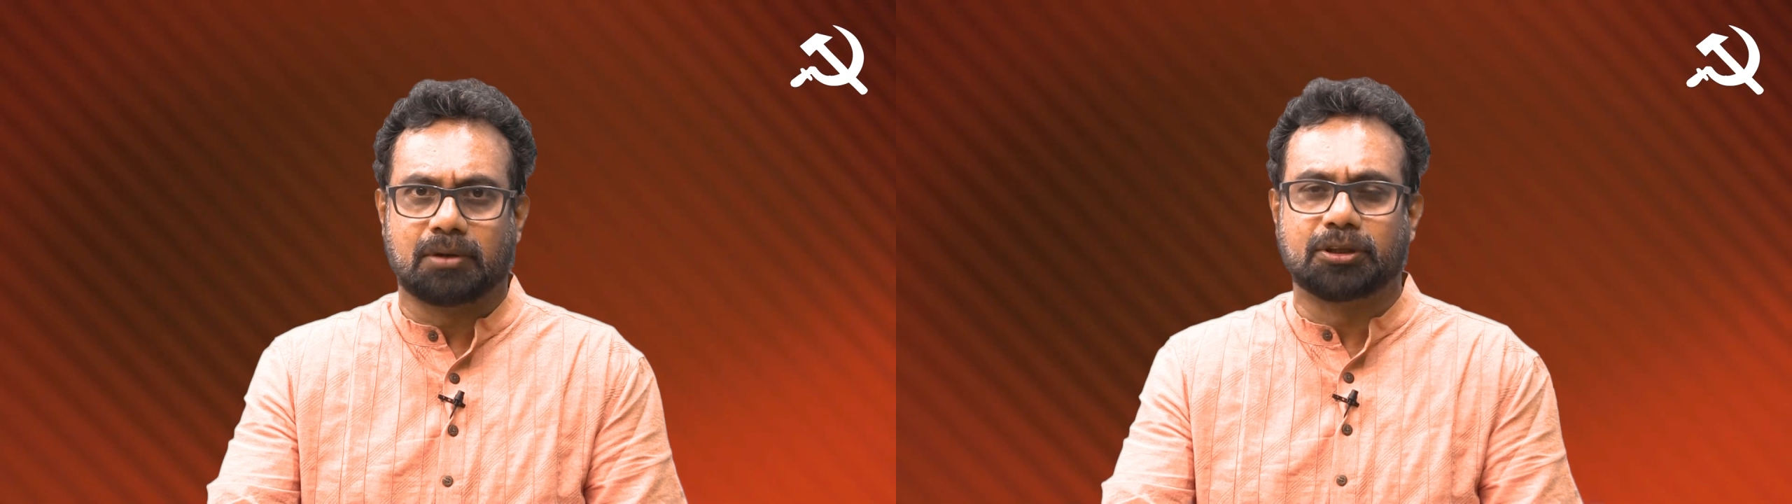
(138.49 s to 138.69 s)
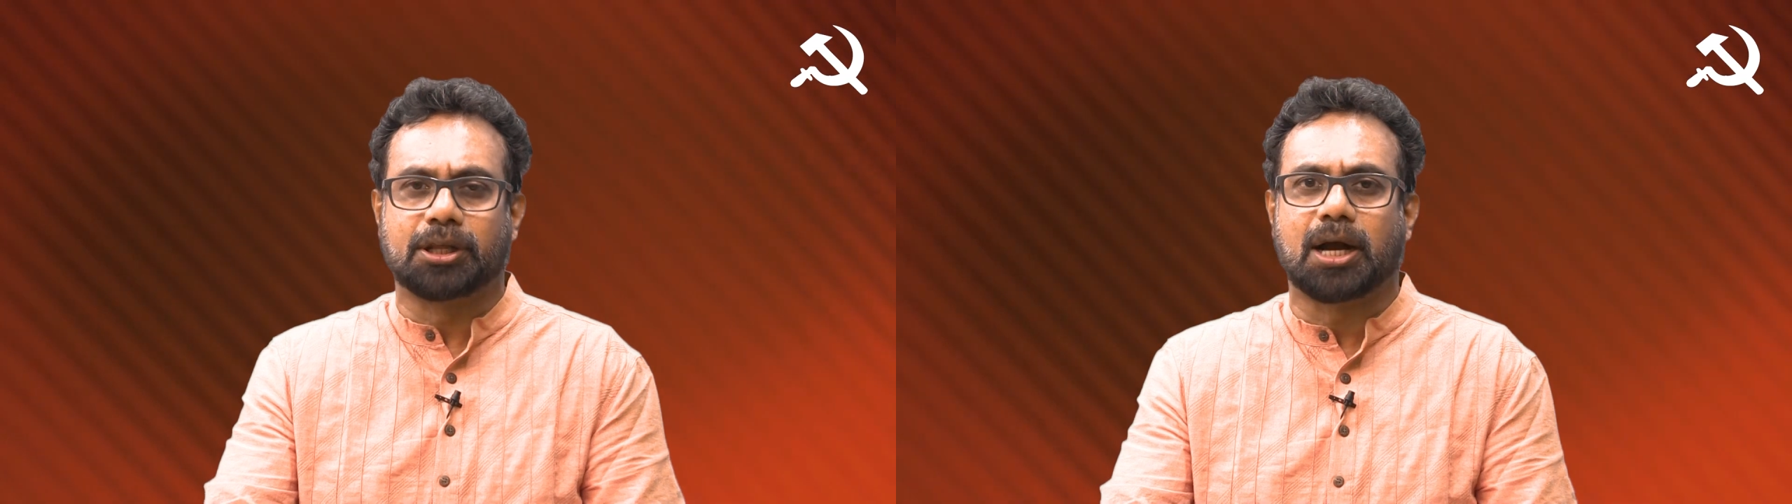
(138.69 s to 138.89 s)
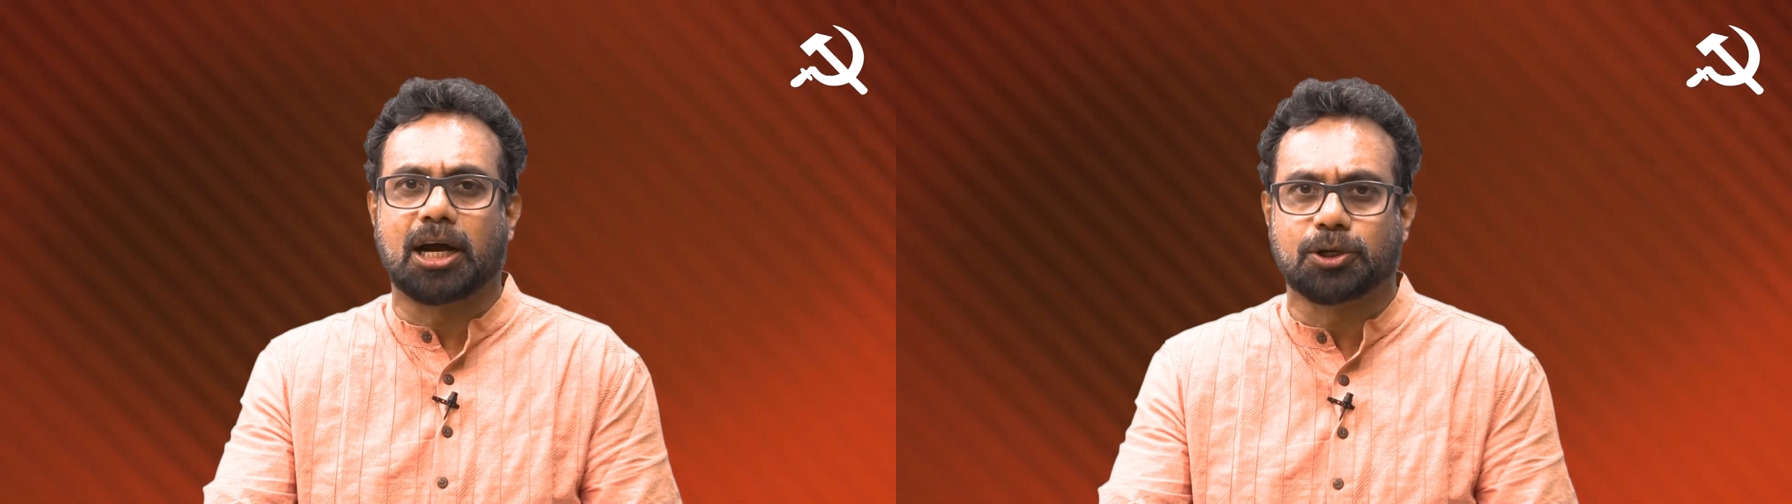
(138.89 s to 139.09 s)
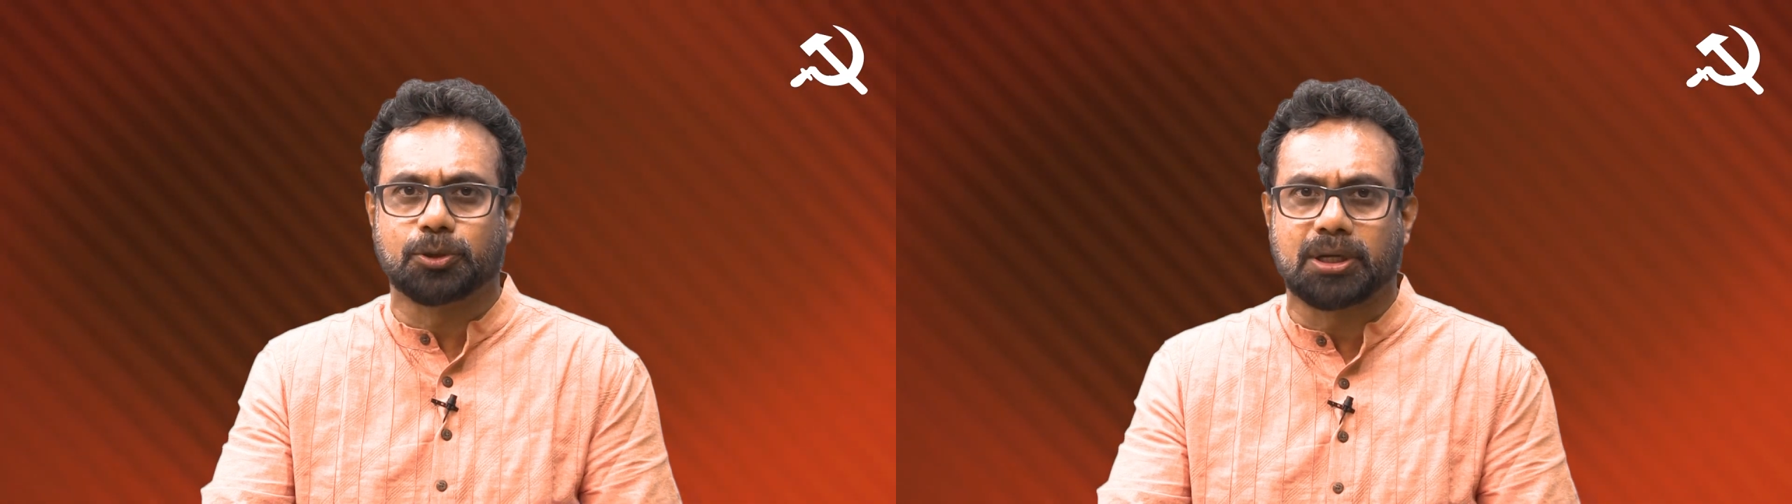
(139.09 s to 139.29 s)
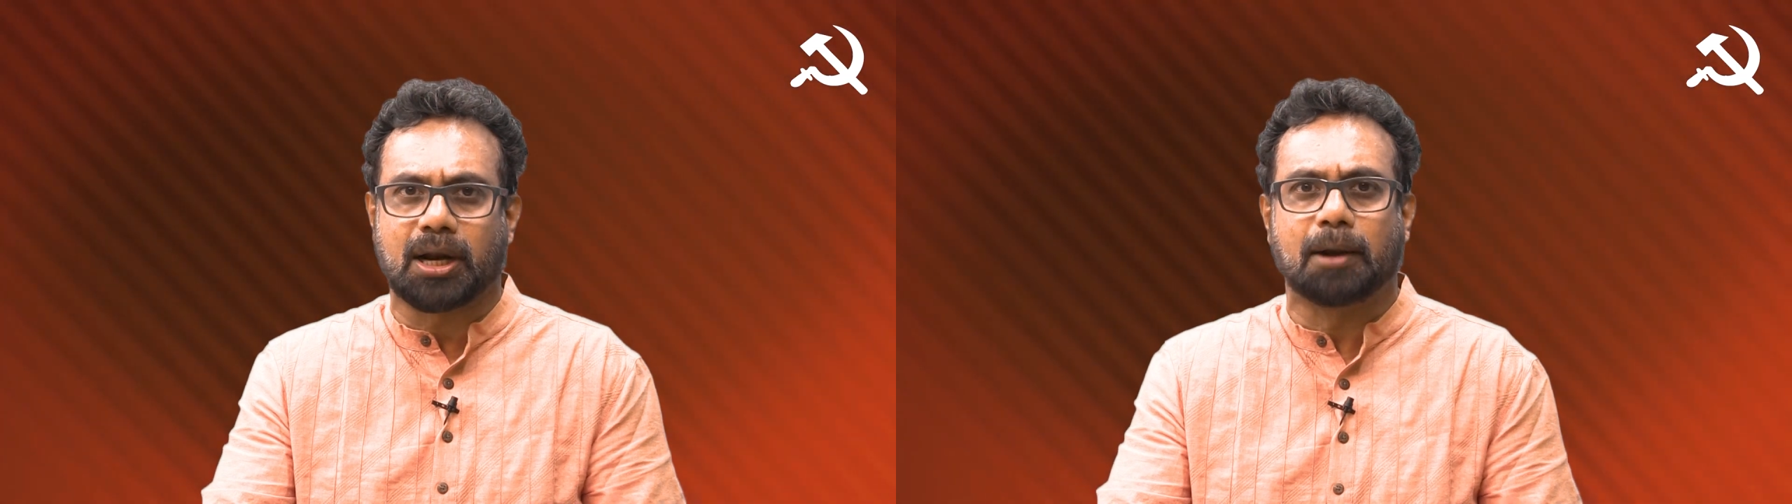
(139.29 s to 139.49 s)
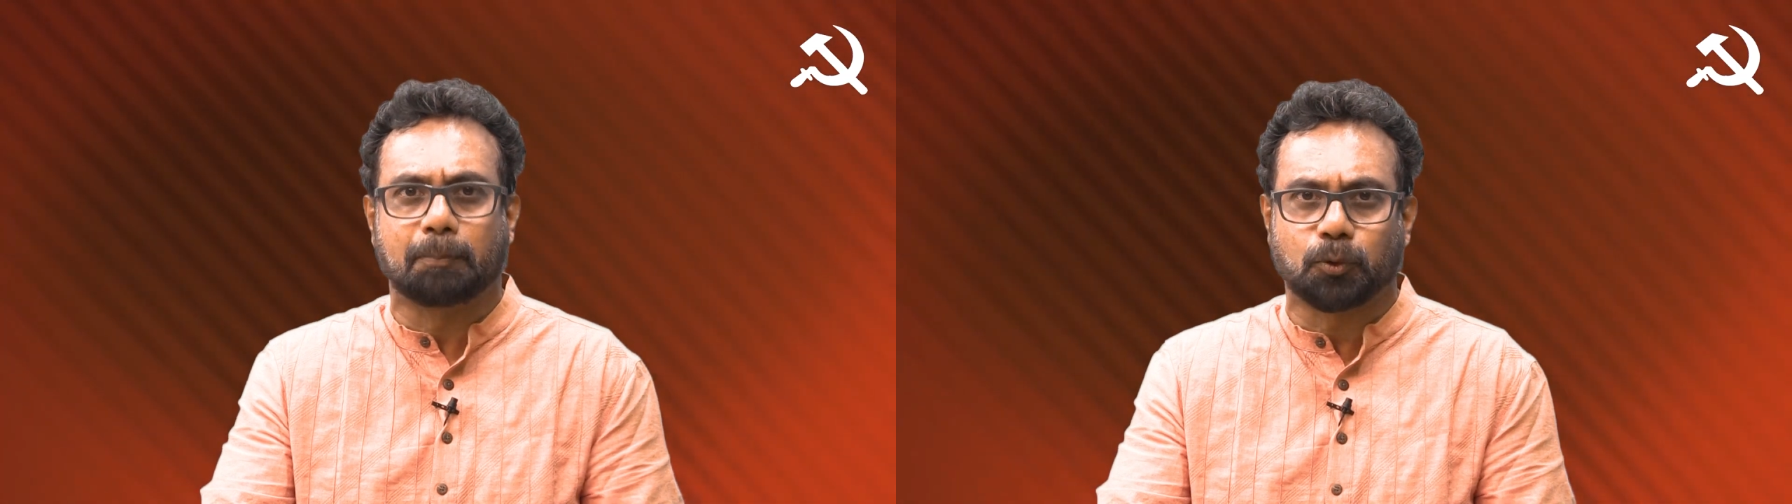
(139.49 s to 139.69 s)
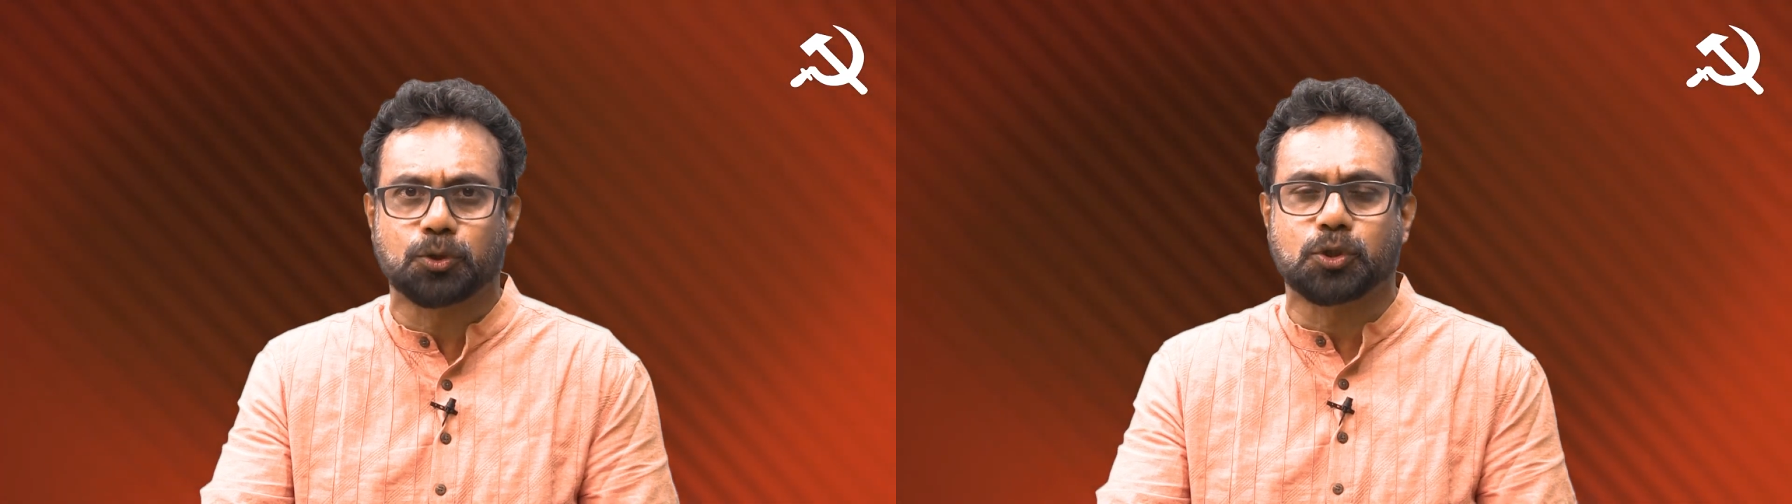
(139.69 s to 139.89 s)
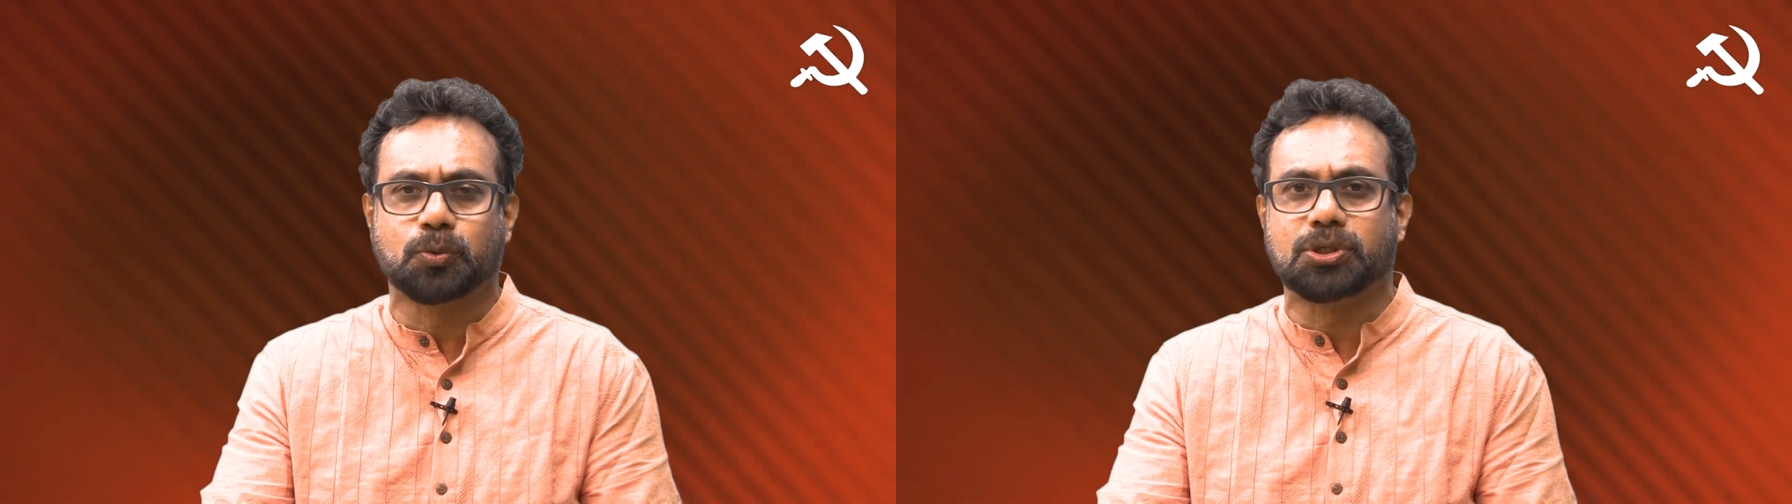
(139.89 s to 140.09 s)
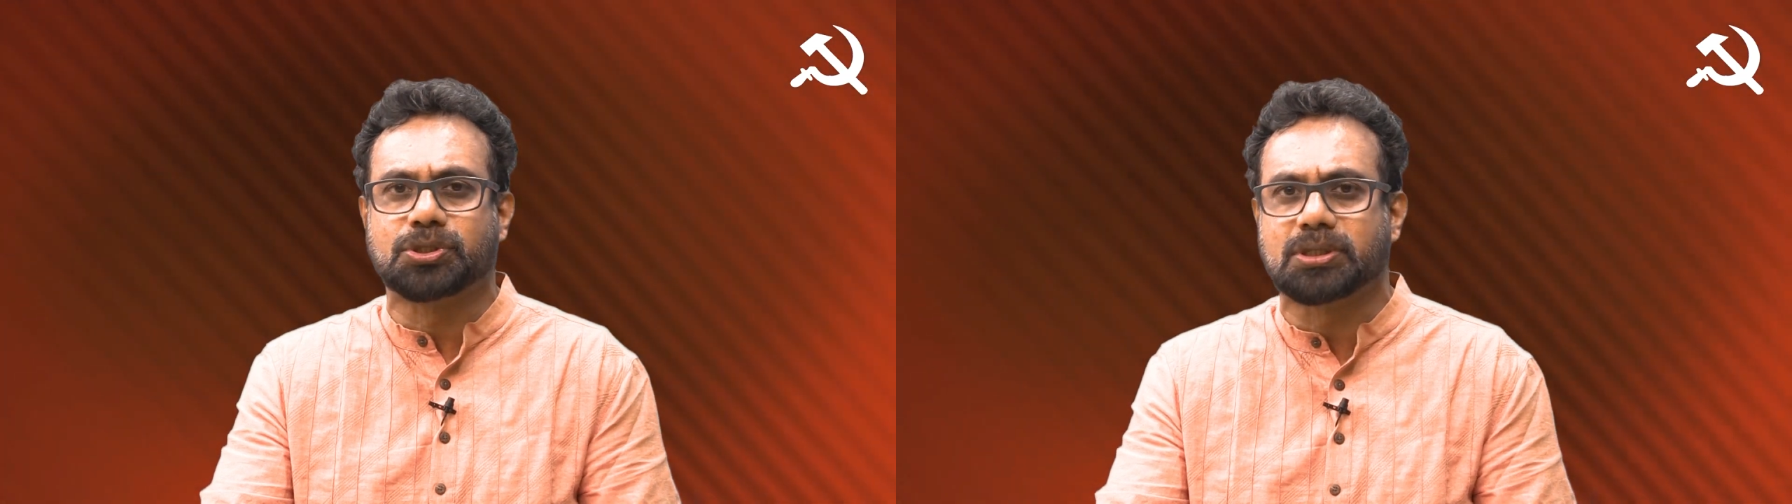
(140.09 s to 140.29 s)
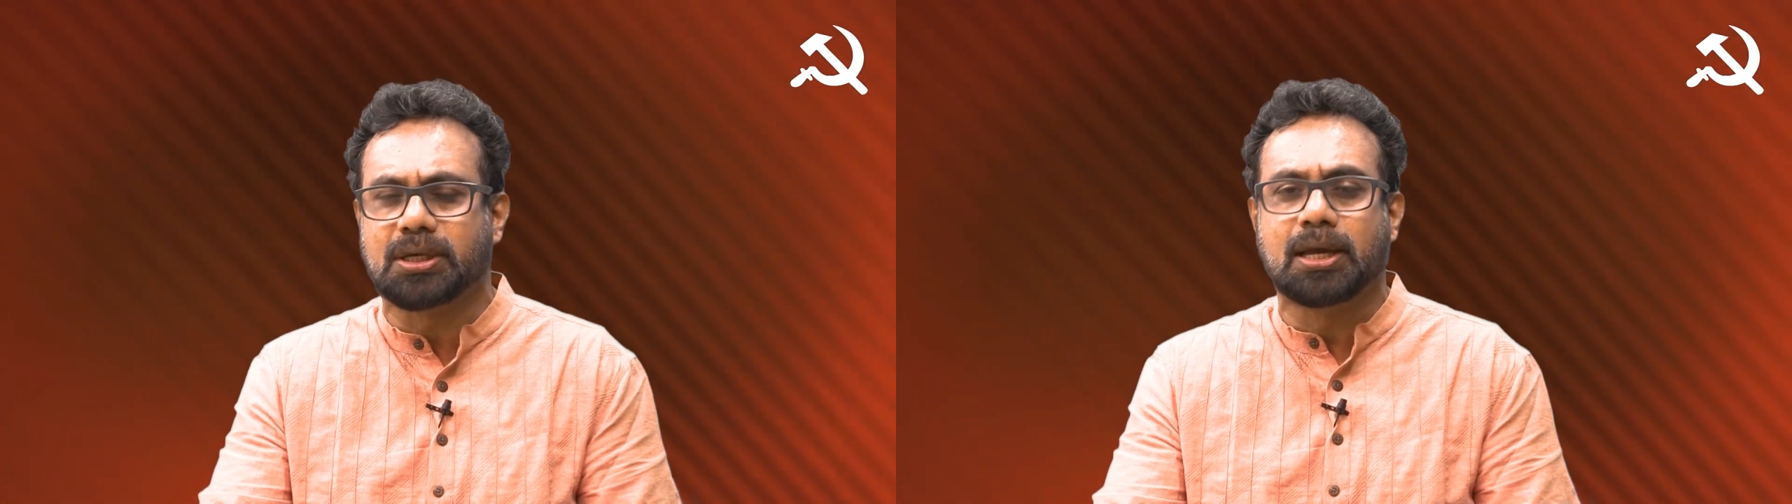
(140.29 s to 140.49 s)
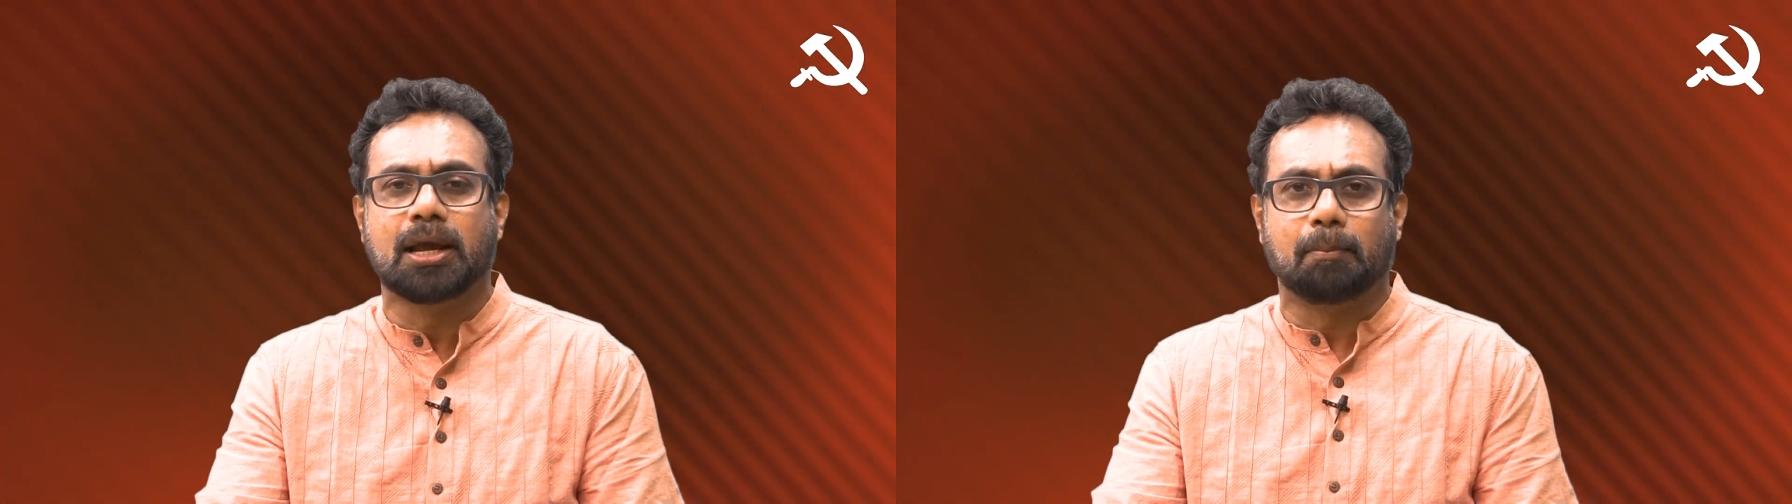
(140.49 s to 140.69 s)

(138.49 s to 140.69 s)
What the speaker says: with regard to their approach towards the